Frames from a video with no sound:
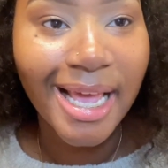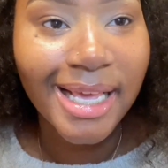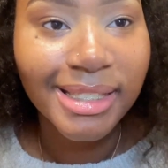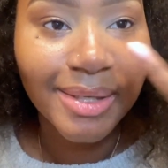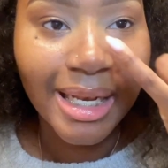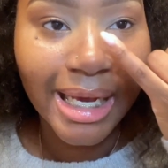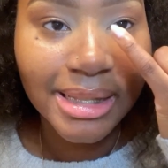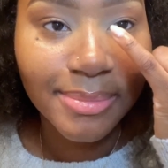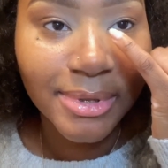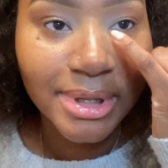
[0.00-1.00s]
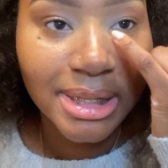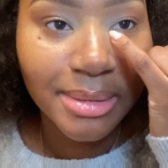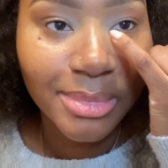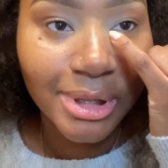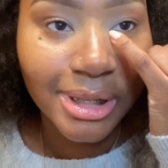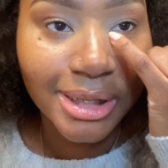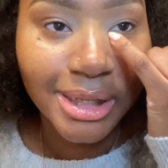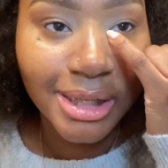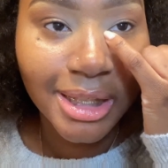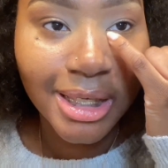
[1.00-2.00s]
So I like to put shimmer
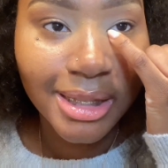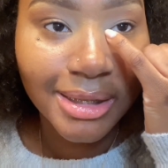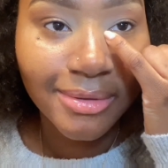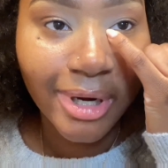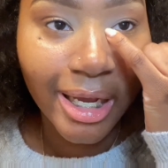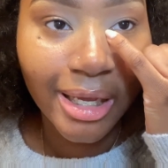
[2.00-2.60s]
just right